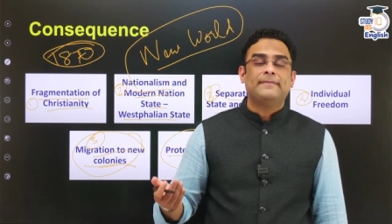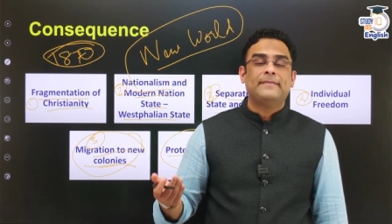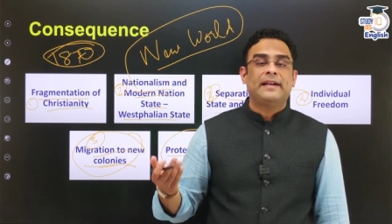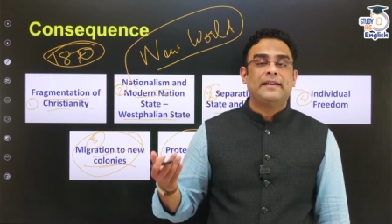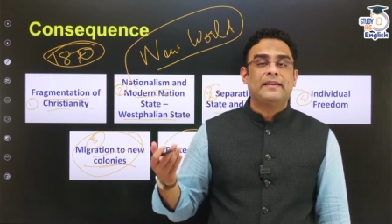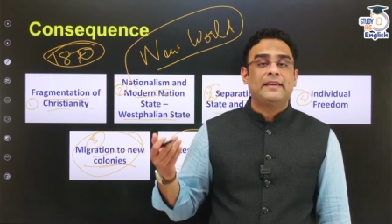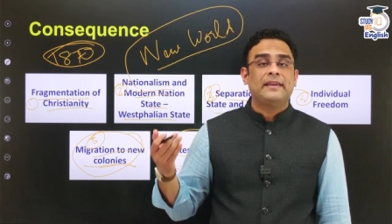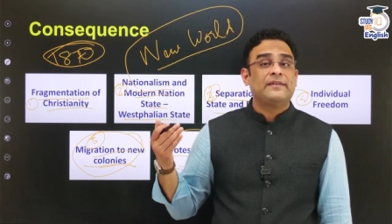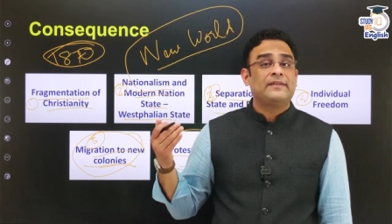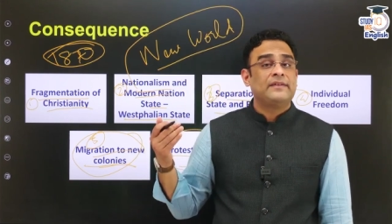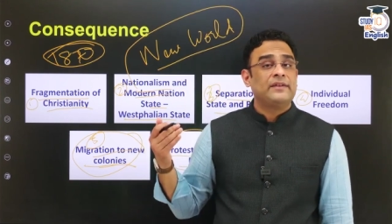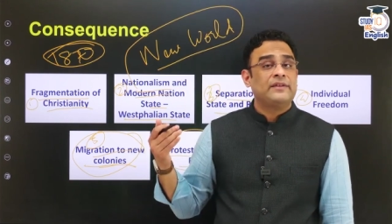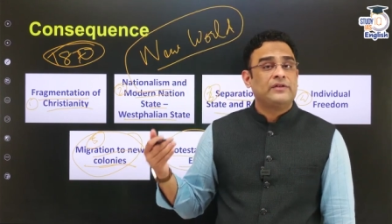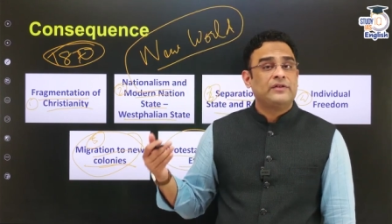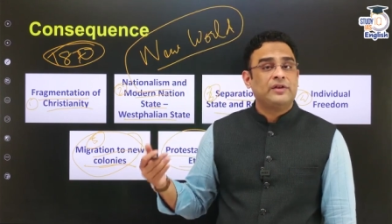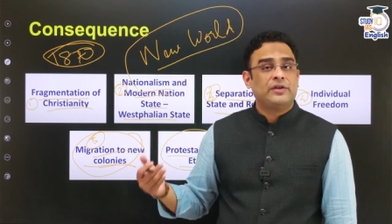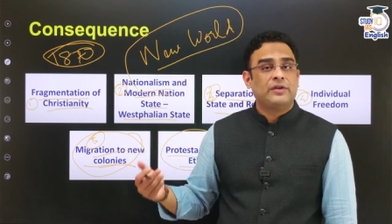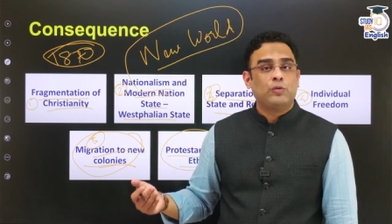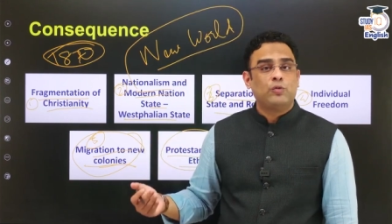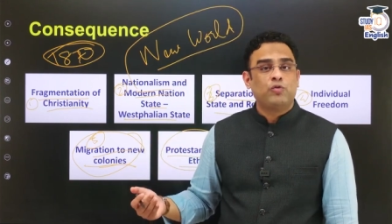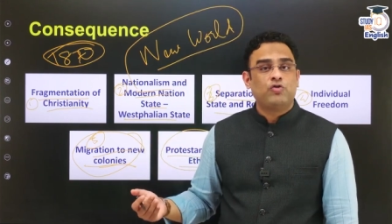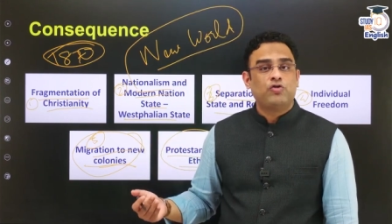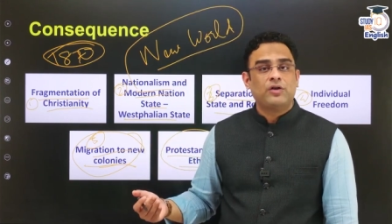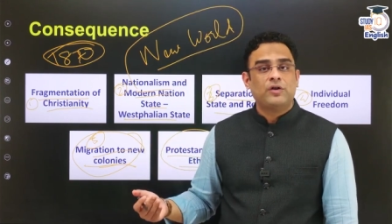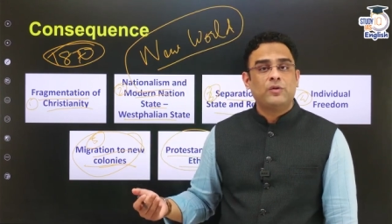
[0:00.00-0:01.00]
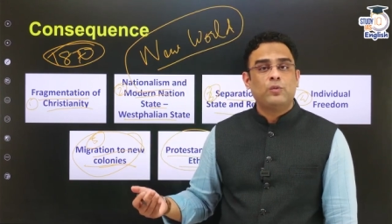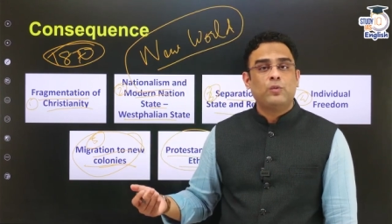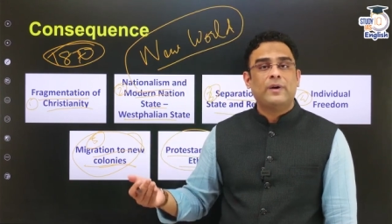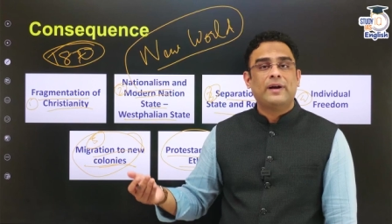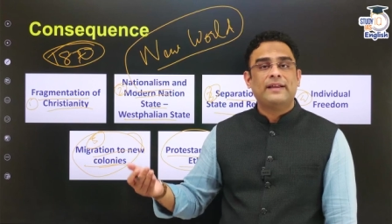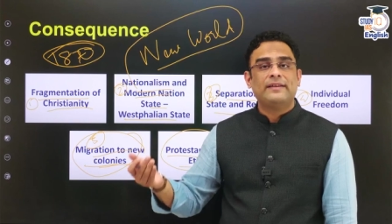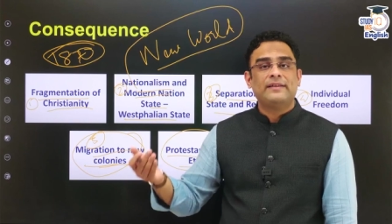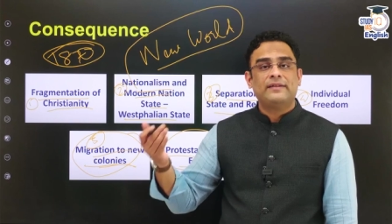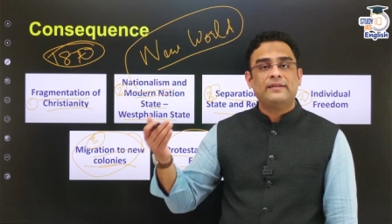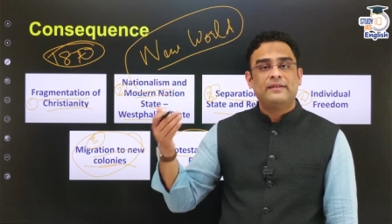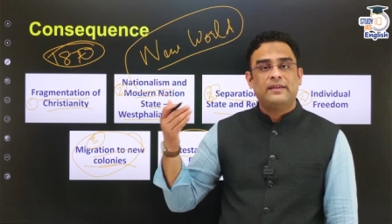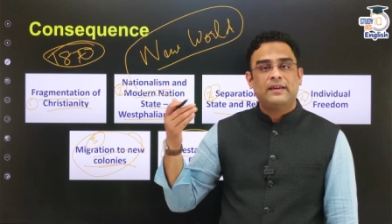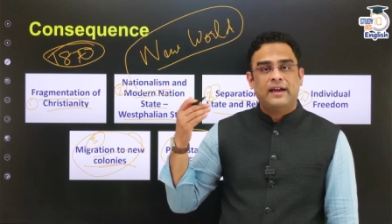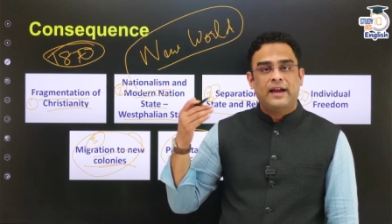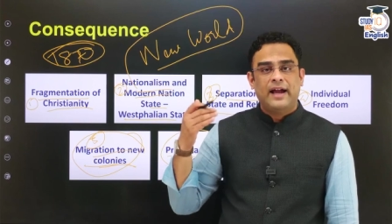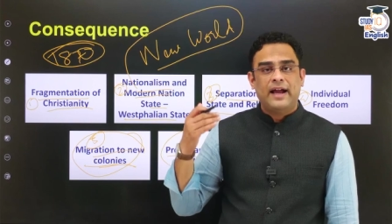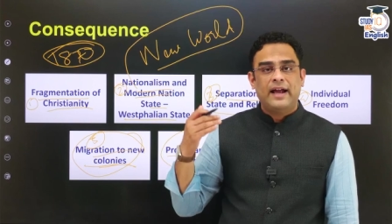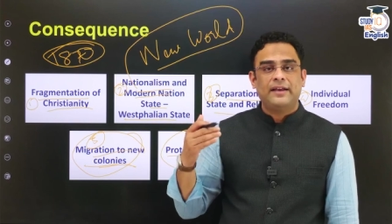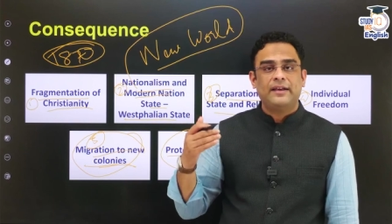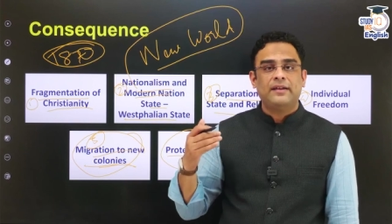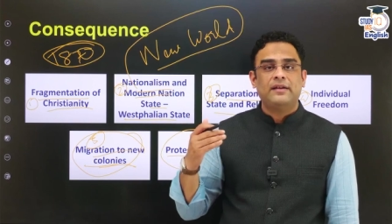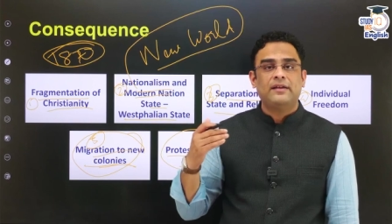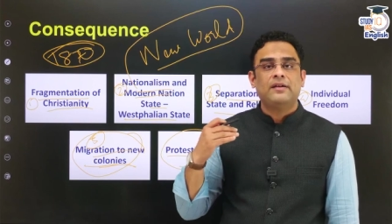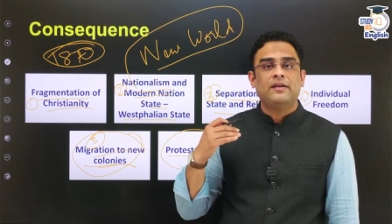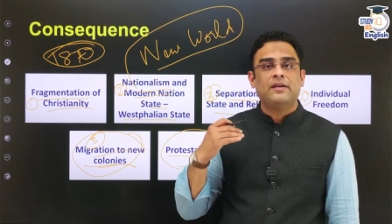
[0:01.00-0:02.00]
that this institution once
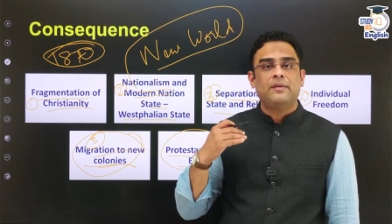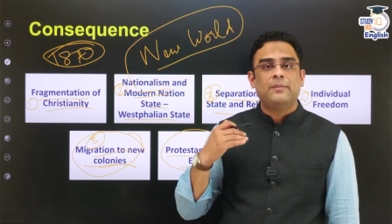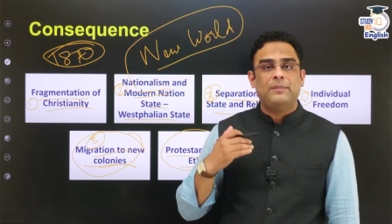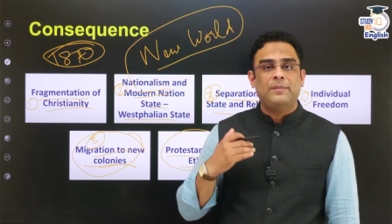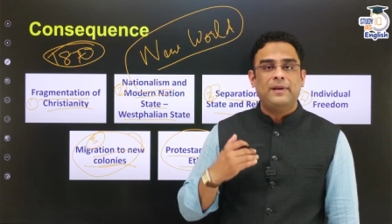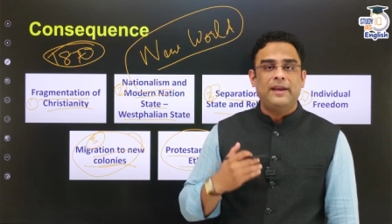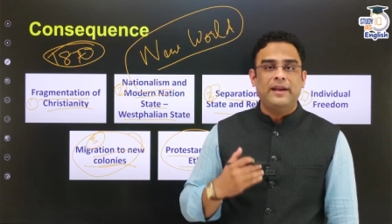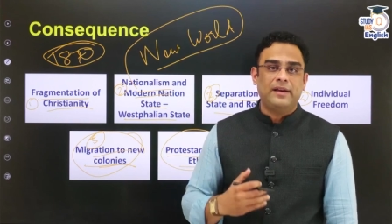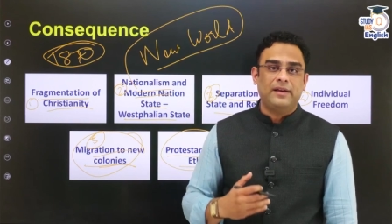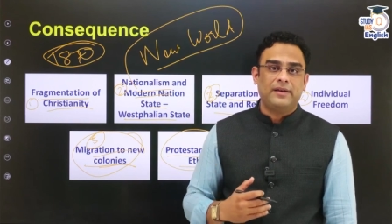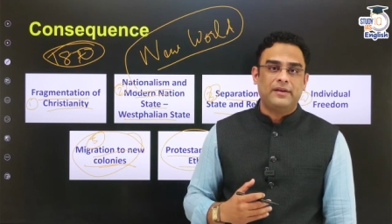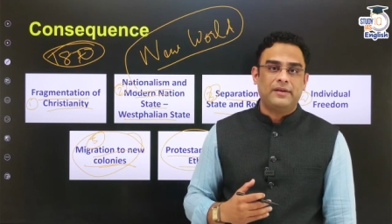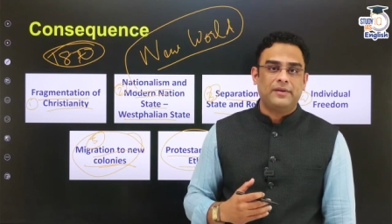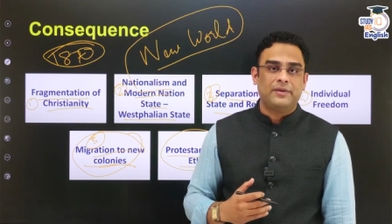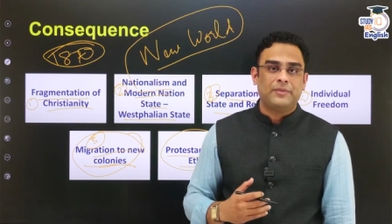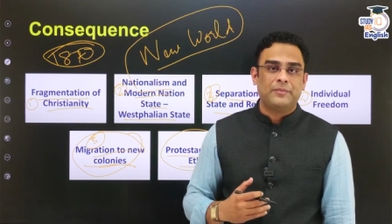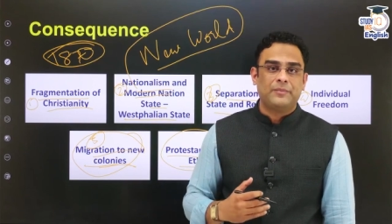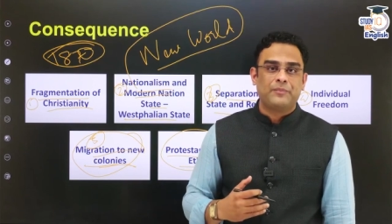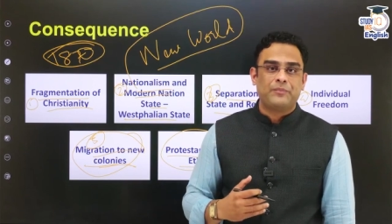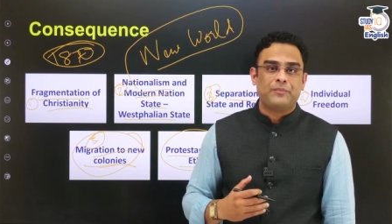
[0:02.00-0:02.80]
had played.